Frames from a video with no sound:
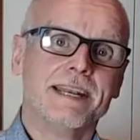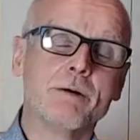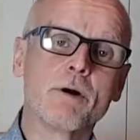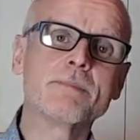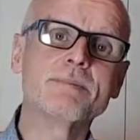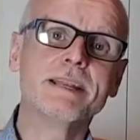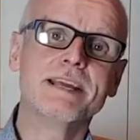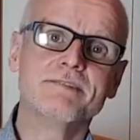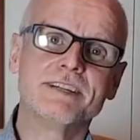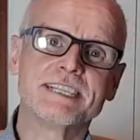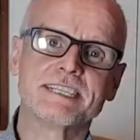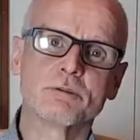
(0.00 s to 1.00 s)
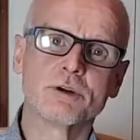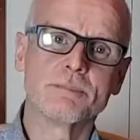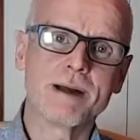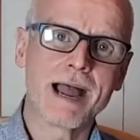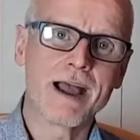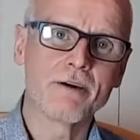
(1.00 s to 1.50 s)
Now, I believe this is all
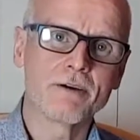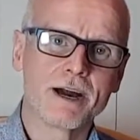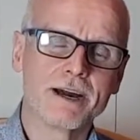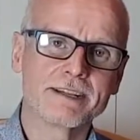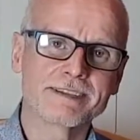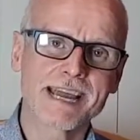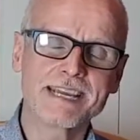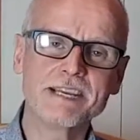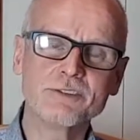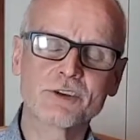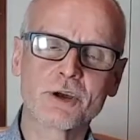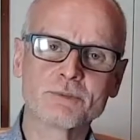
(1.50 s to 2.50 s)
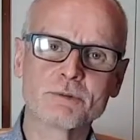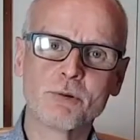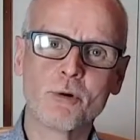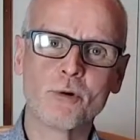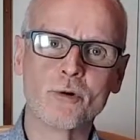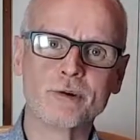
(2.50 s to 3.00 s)
about taking time to
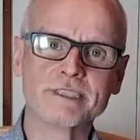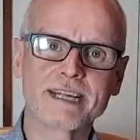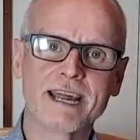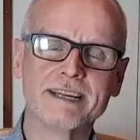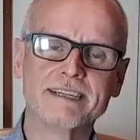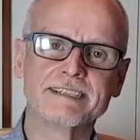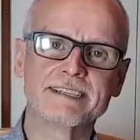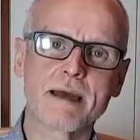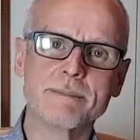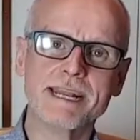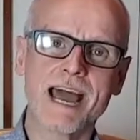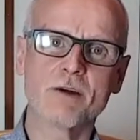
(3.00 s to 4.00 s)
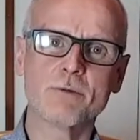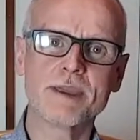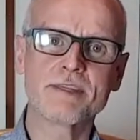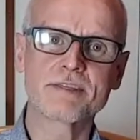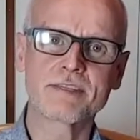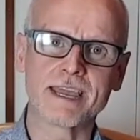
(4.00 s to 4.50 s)
pause and examine how we
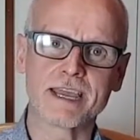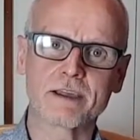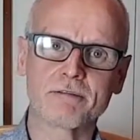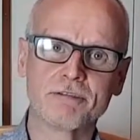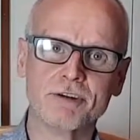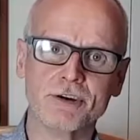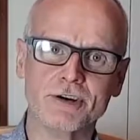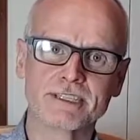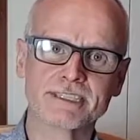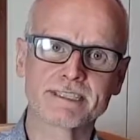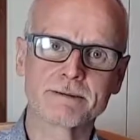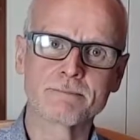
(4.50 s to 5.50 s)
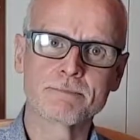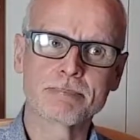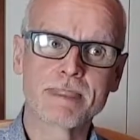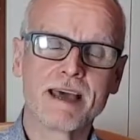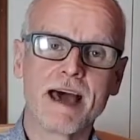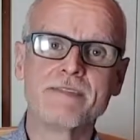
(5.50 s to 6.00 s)
think first,
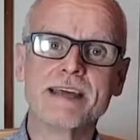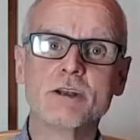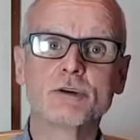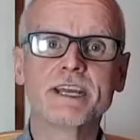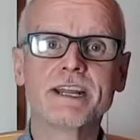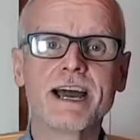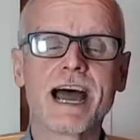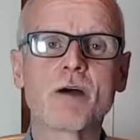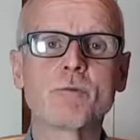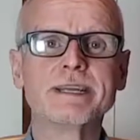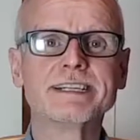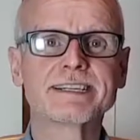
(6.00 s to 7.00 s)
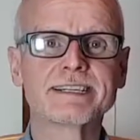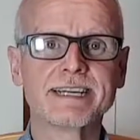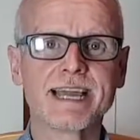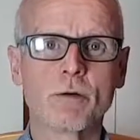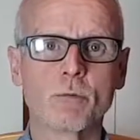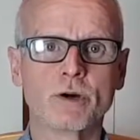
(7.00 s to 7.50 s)
and then looking at how we
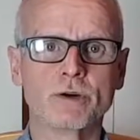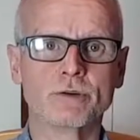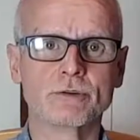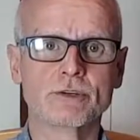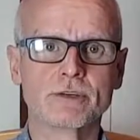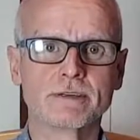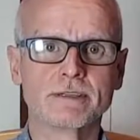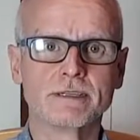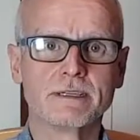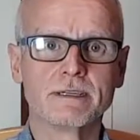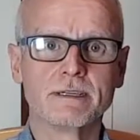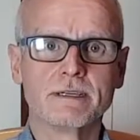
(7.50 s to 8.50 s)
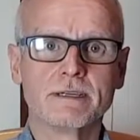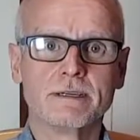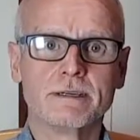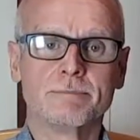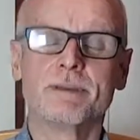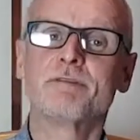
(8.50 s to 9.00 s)
see our world
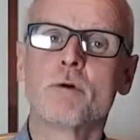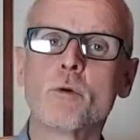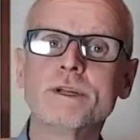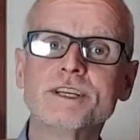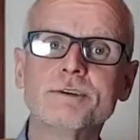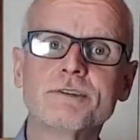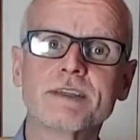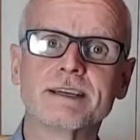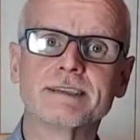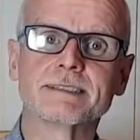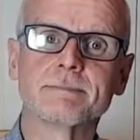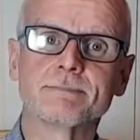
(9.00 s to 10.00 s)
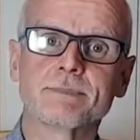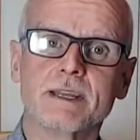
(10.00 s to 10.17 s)
before we do things.